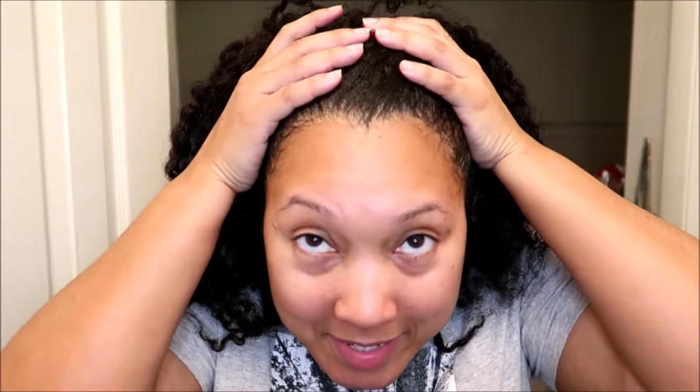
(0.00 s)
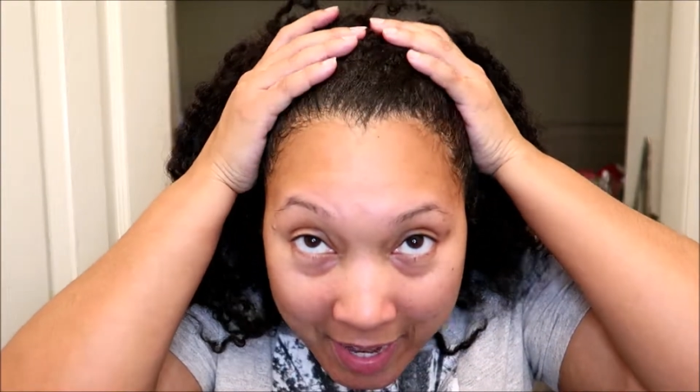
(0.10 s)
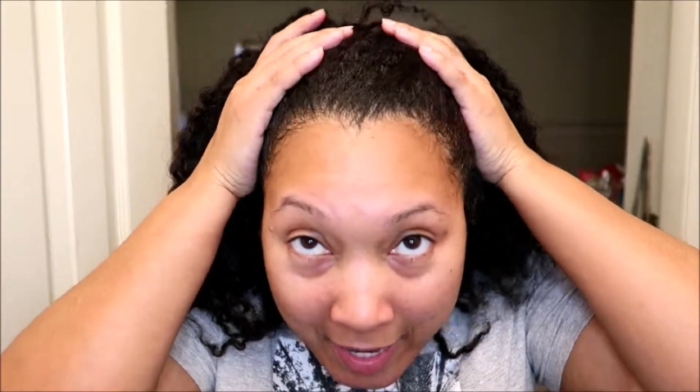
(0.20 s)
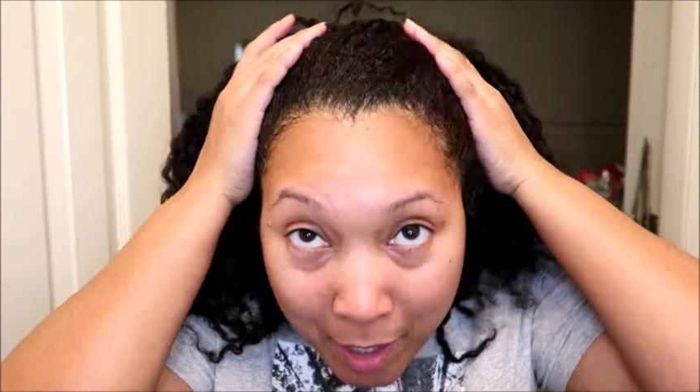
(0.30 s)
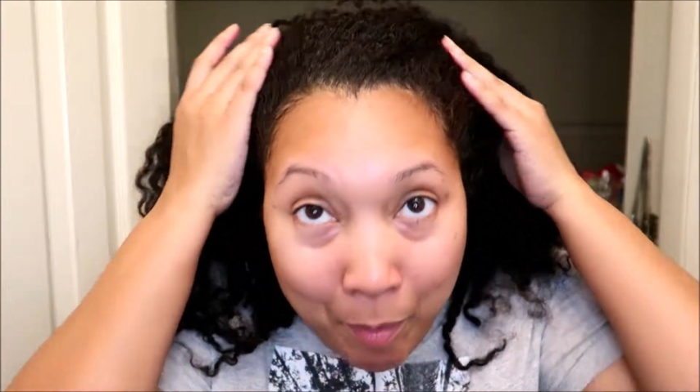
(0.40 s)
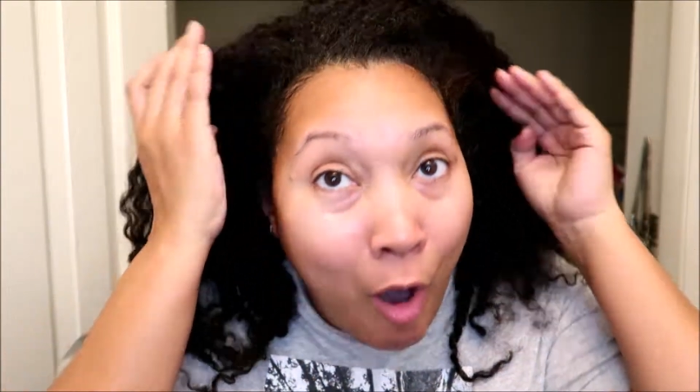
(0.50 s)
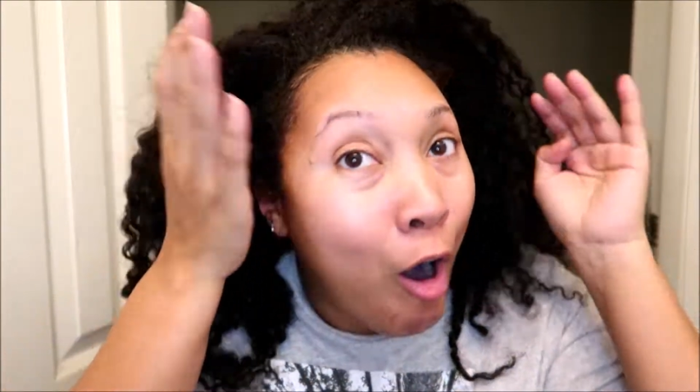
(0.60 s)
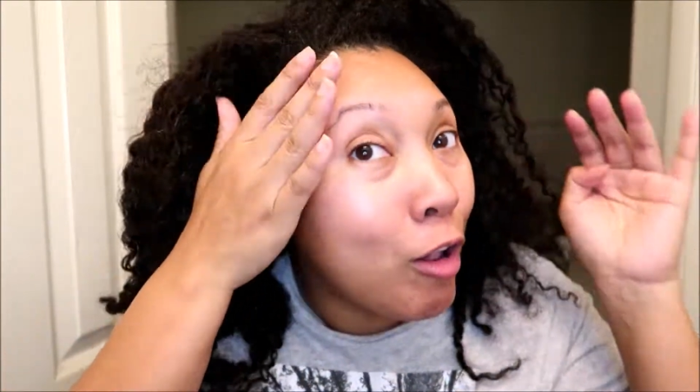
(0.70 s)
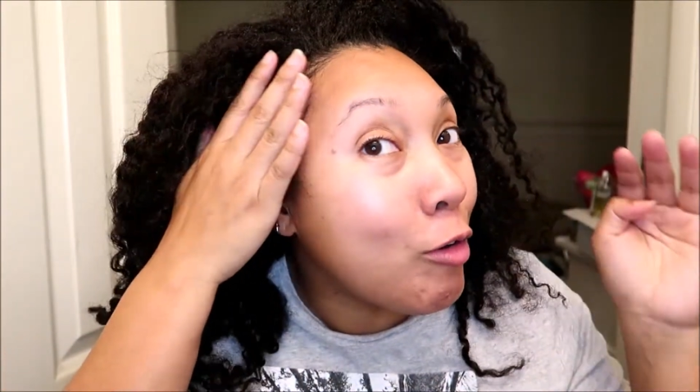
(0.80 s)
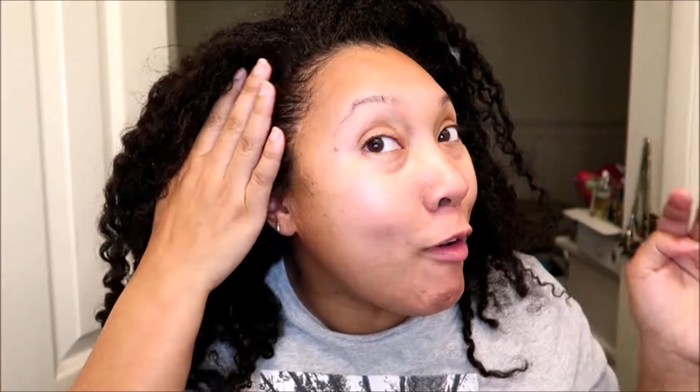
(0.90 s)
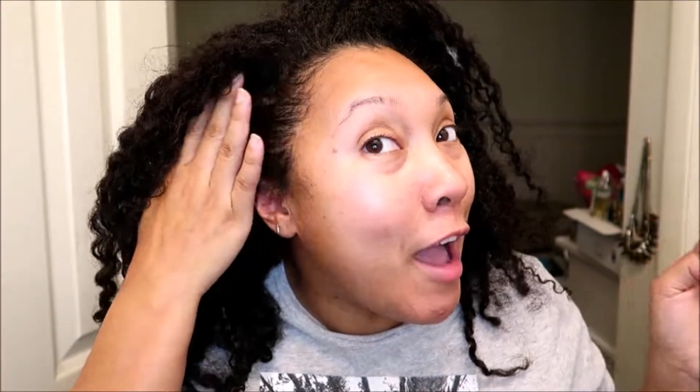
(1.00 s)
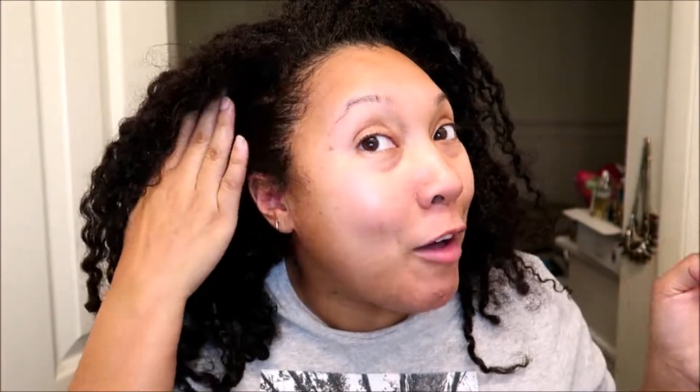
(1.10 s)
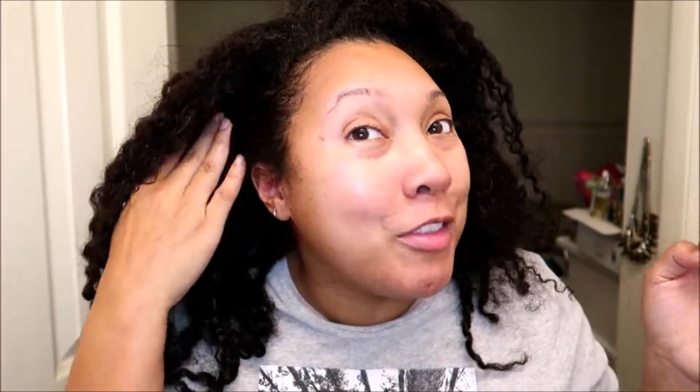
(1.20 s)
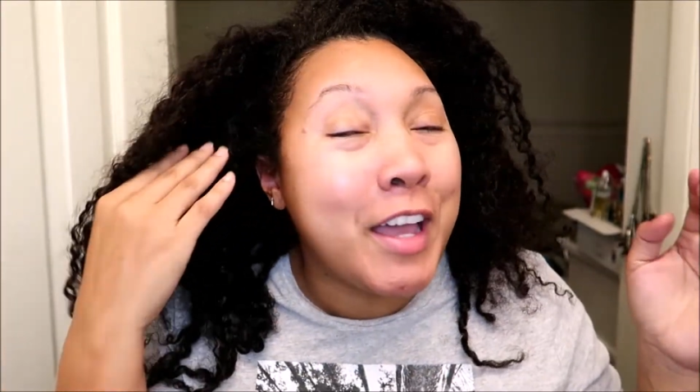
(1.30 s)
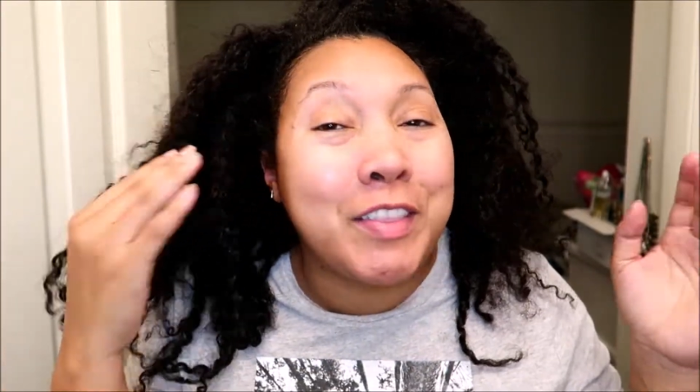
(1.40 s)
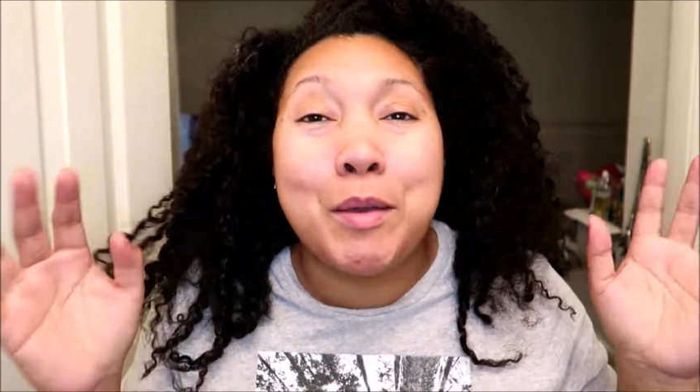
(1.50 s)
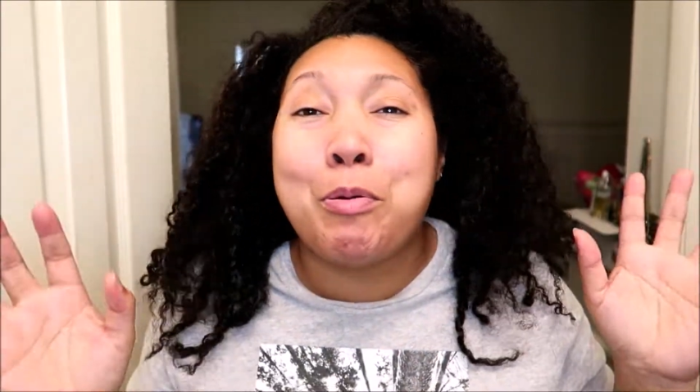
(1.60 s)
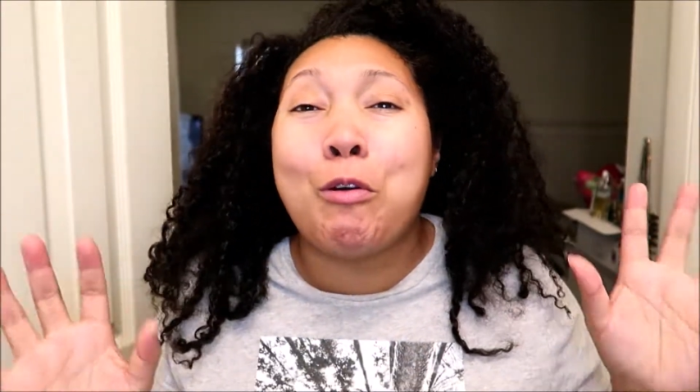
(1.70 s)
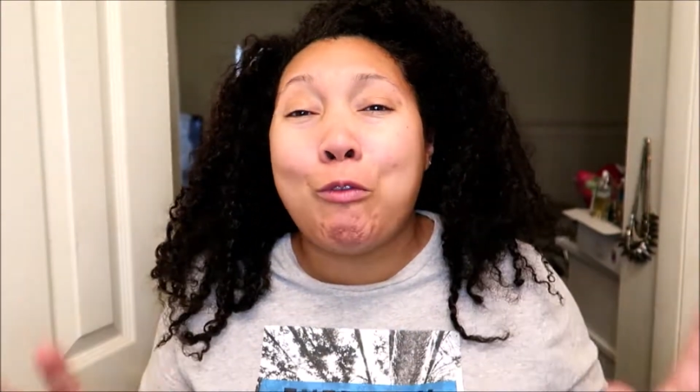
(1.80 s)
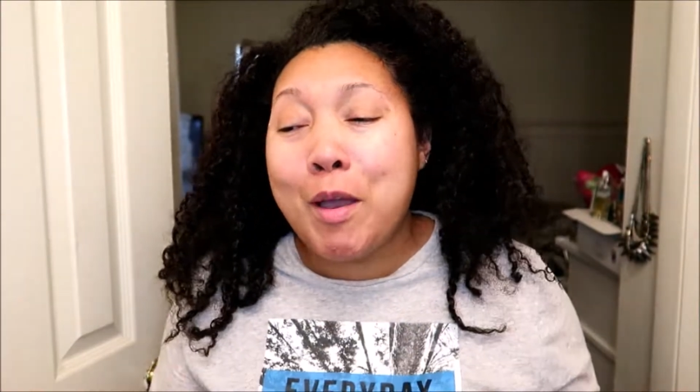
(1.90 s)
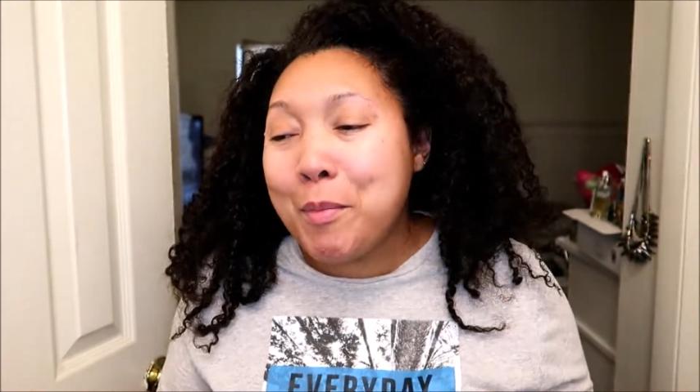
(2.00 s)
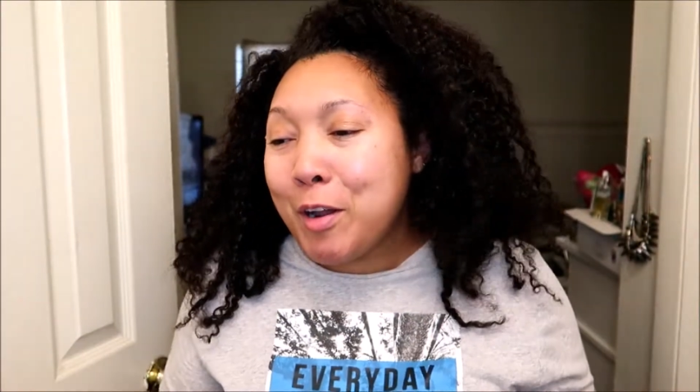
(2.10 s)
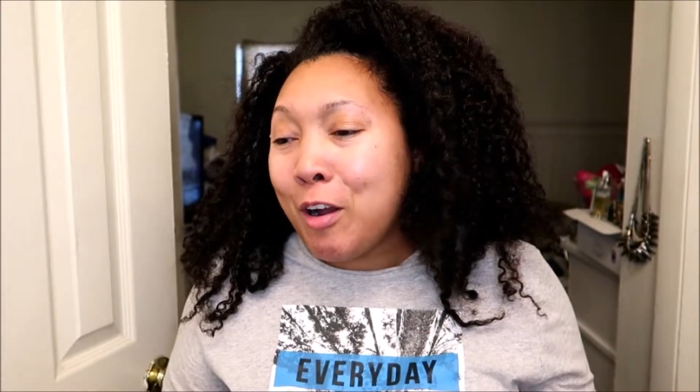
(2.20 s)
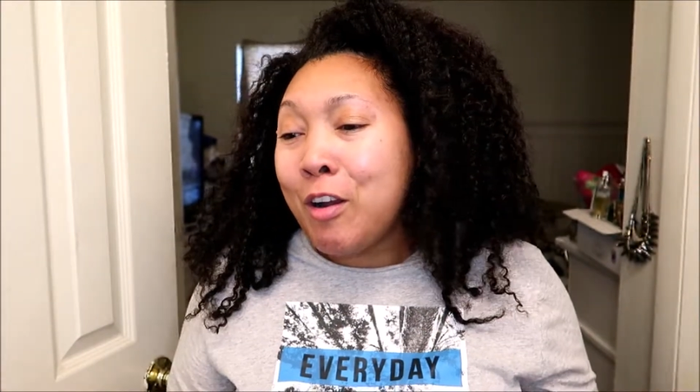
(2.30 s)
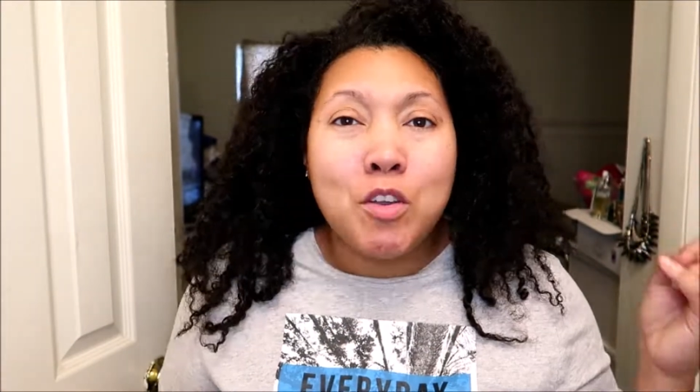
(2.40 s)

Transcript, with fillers: damp all around like the perimeter.